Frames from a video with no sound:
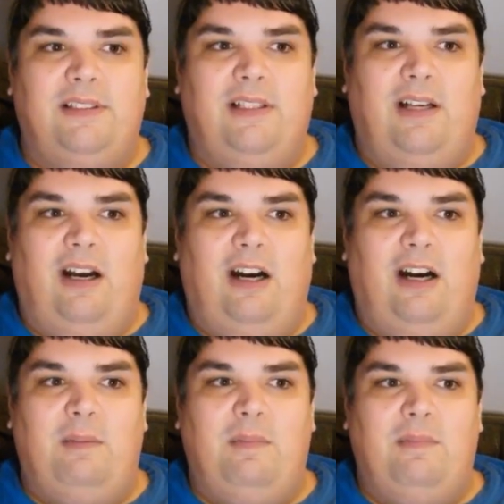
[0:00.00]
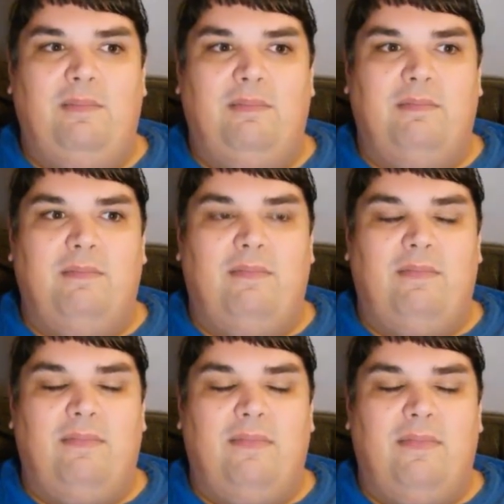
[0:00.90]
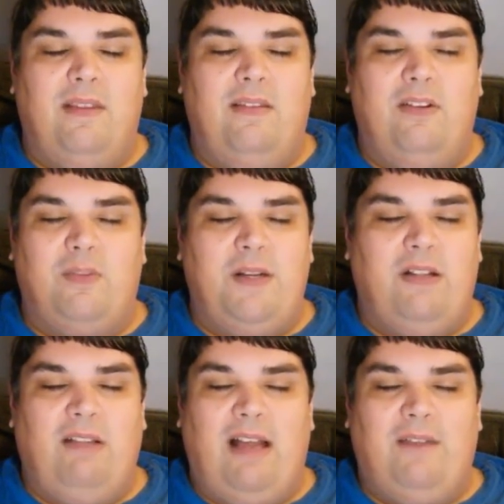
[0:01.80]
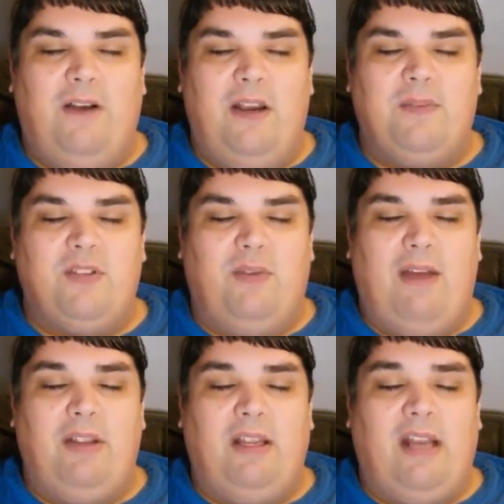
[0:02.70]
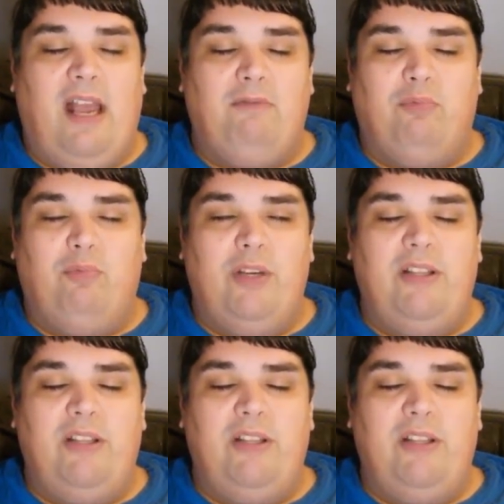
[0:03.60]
Um, there's been a lot of hype surrounding, and I really